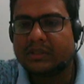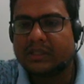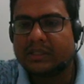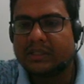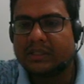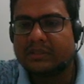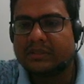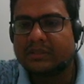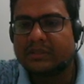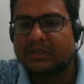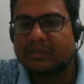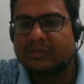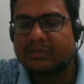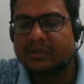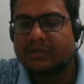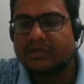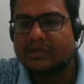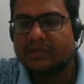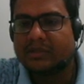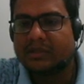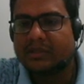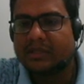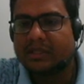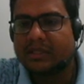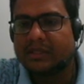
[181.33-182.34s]
as
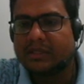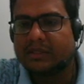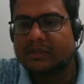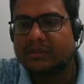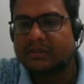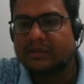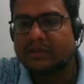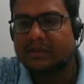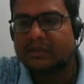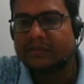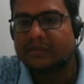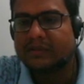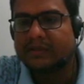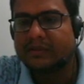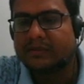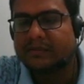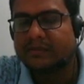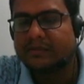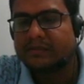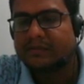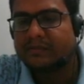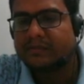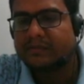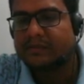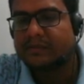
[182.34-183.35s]
summation tan x tan y.
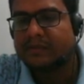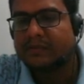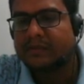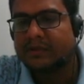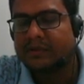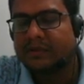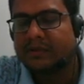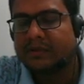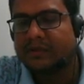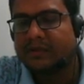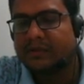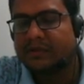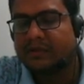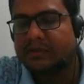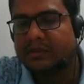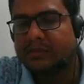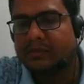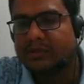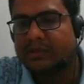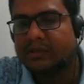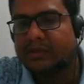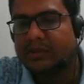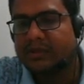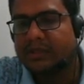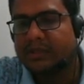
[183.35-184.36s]
So
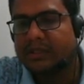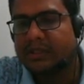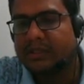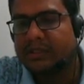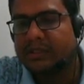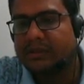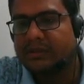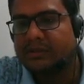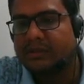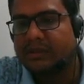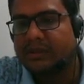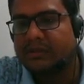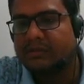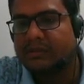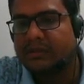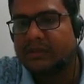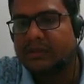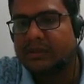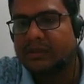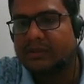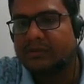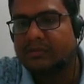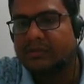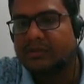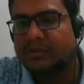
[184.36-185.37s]
summation tan x tan y,
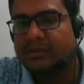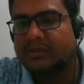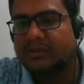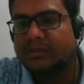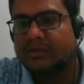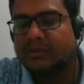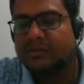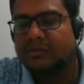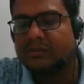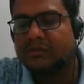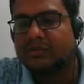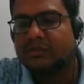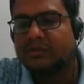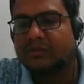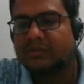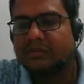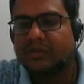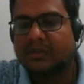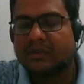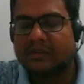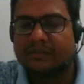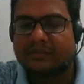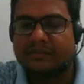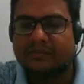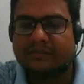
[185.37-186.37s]
that will be equal to
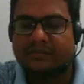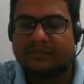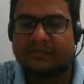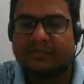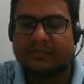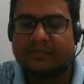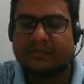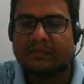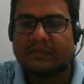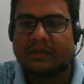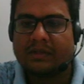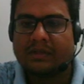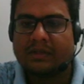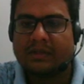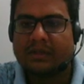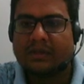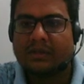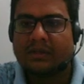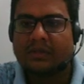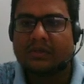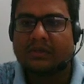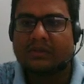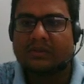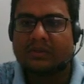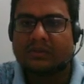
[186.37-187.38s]
1.
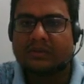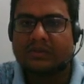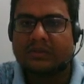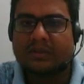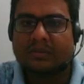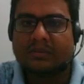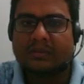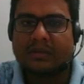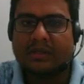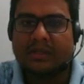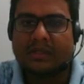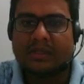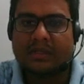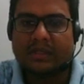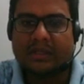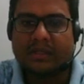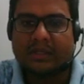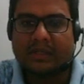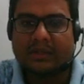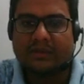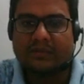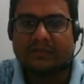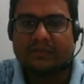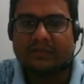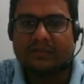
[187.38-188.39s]
So similarly,
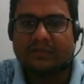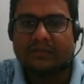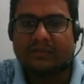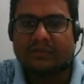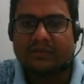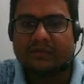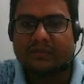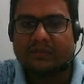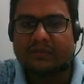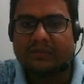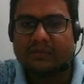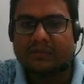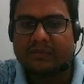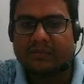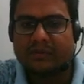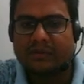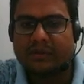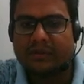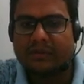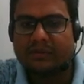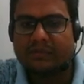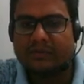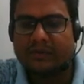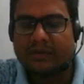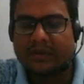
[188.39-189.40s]
if
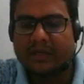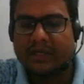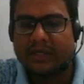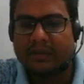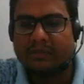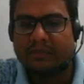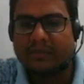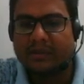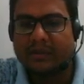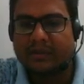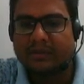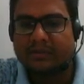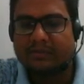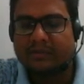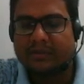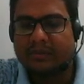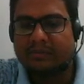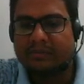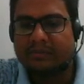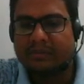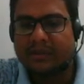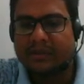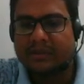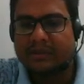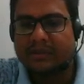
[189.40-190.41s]
a plus b
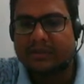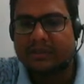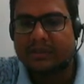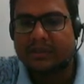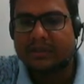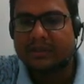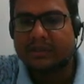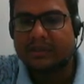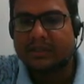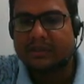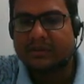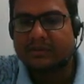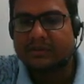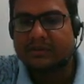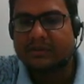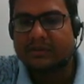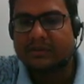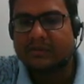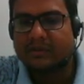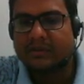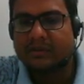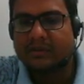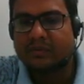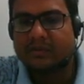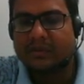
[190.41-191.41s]
plus c, that is
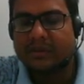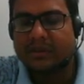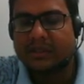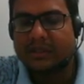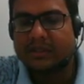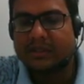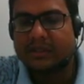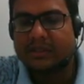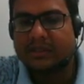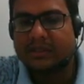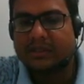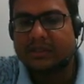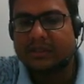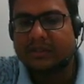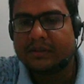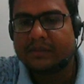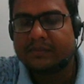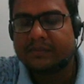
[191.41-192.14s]
equal to 180 degree,